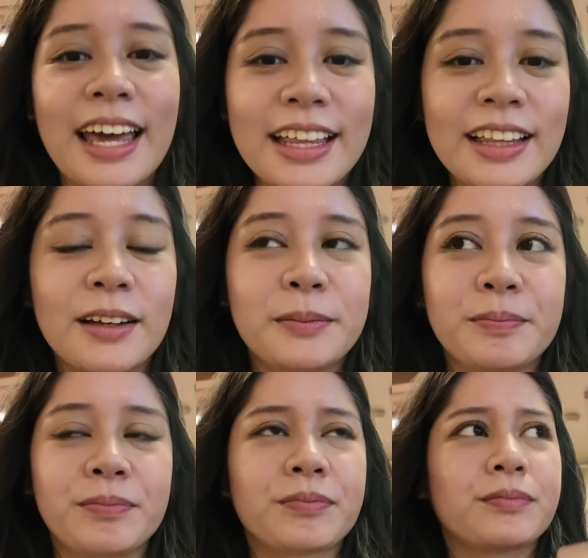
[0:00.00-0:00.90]
And
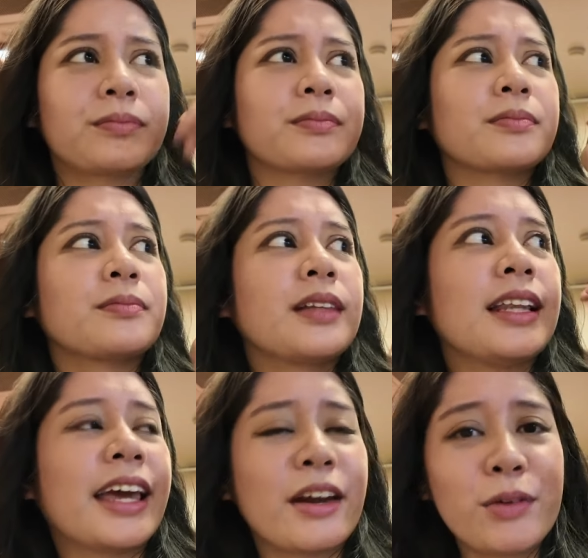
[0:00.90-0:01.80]

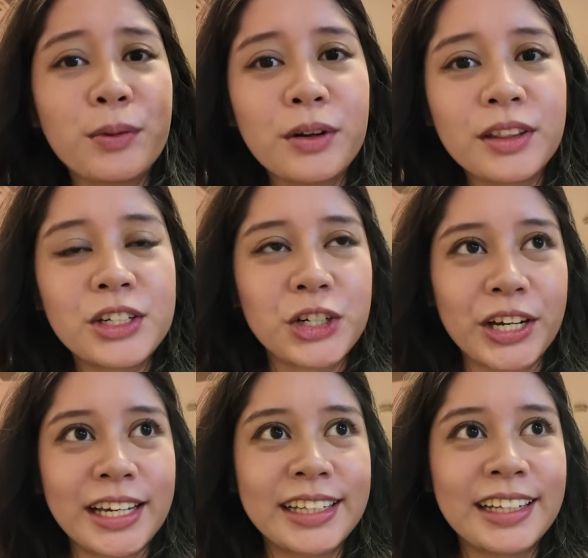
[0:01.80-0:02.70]
like everyone on the
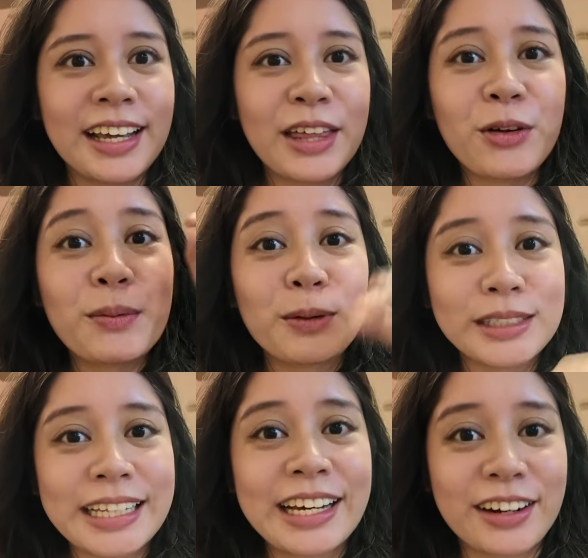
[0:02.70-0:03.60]
train, they were
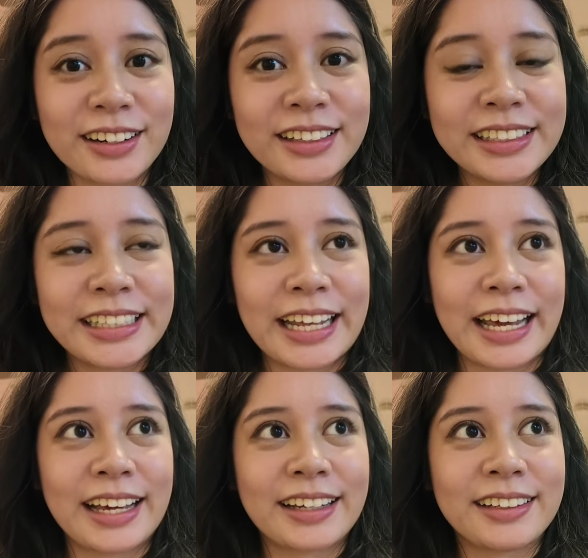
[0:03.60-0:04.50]
mostly girls,
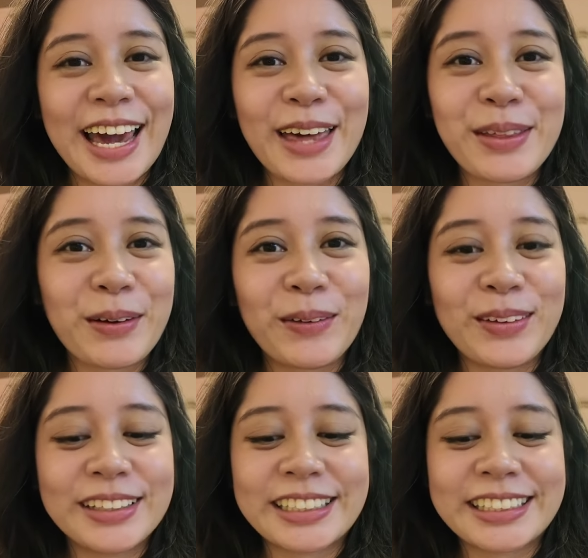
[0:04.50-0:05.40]
like, and they were
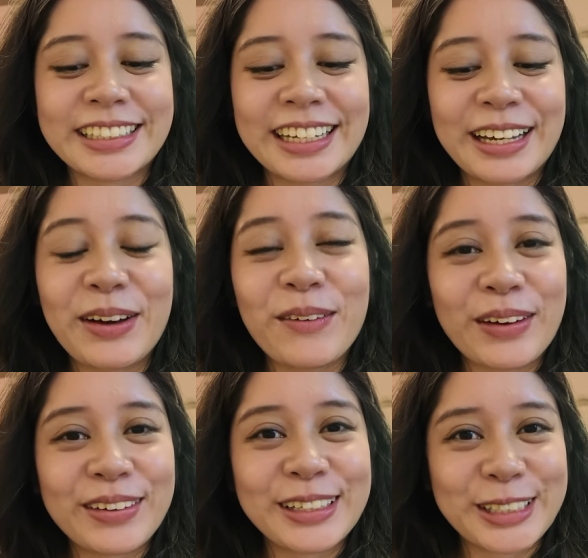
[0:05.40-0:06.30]
all just
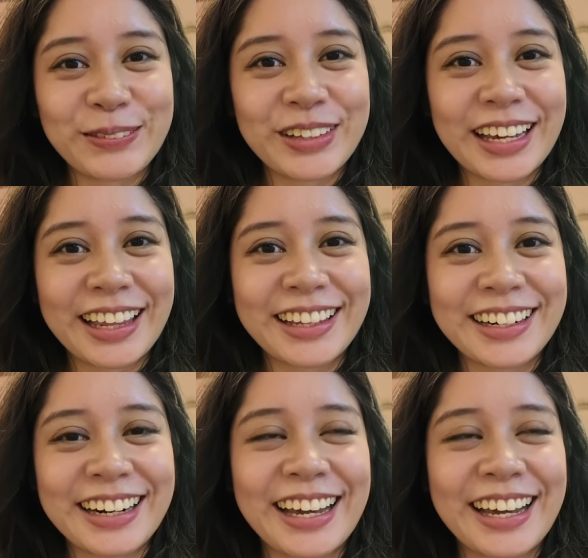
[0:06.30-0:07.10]
going on a trip together.